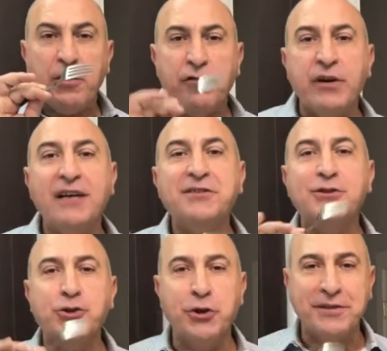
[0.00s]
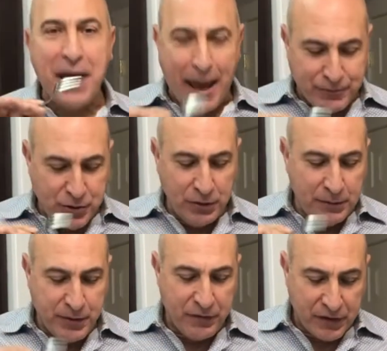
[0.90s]
The rice is cooked
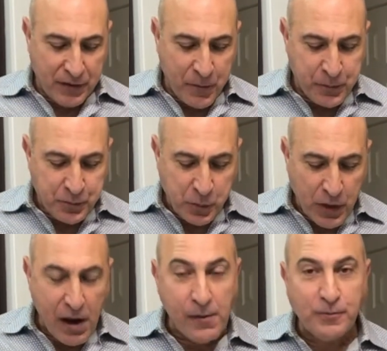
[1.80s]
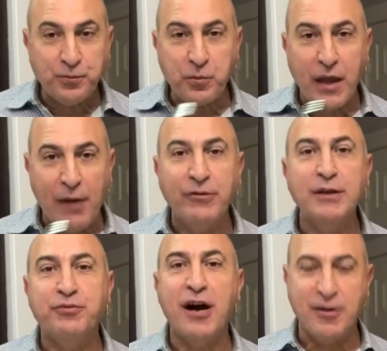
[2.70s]
absolutely perfect. I'm
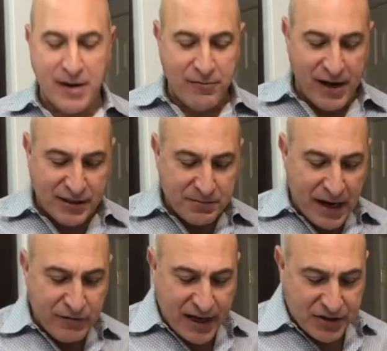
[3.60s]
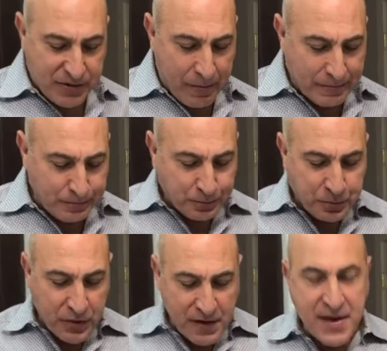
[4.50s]
really proud of my rice. My rice
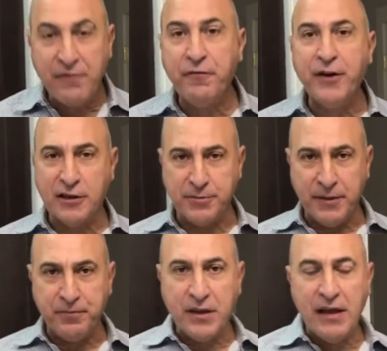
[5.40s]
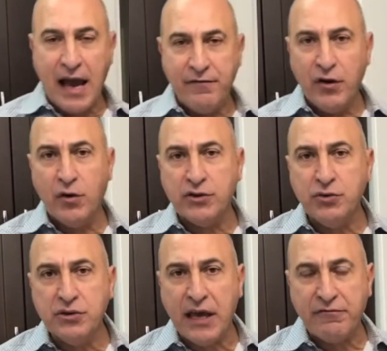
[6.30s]
never fails me. I've always
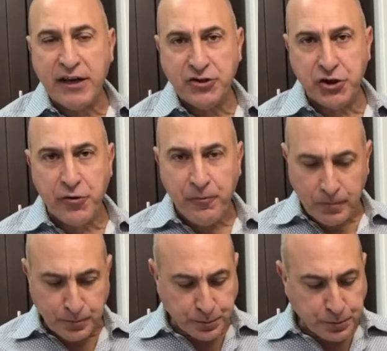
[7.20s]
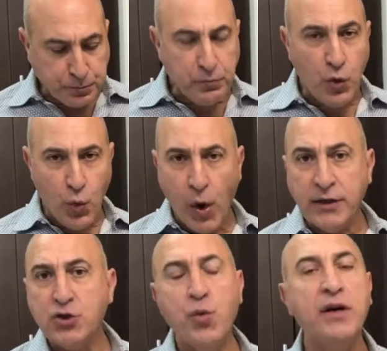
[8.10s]
used that ratio,
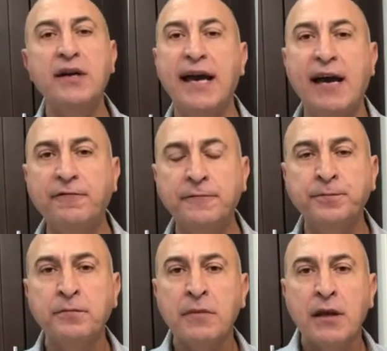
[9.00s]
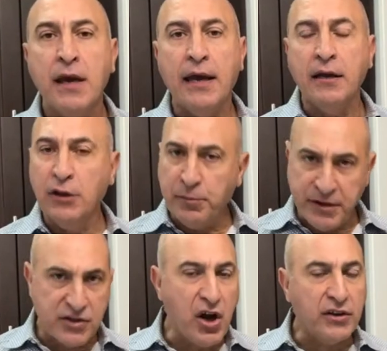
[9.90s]
1 to 1.5. And a little
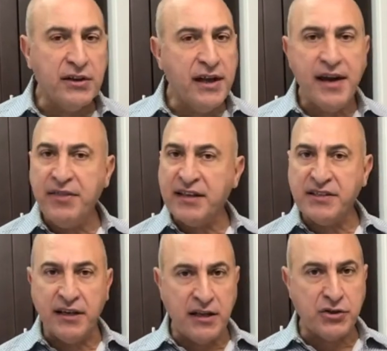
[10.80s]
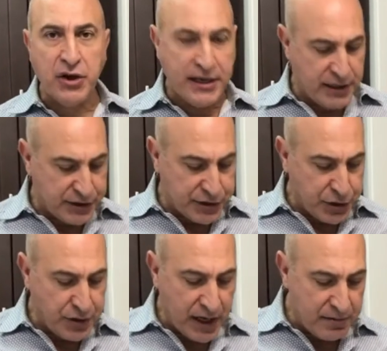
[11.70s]
bit of salt in there, and that's it. That's all I need to
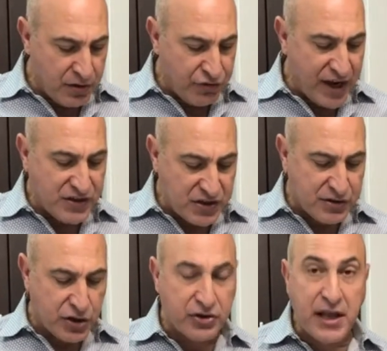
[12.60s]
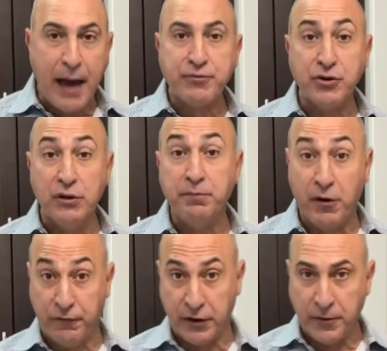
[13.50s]
do, and the rice is cooked absolutely
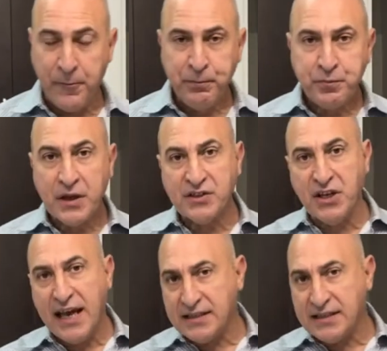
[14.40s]
perfect. Still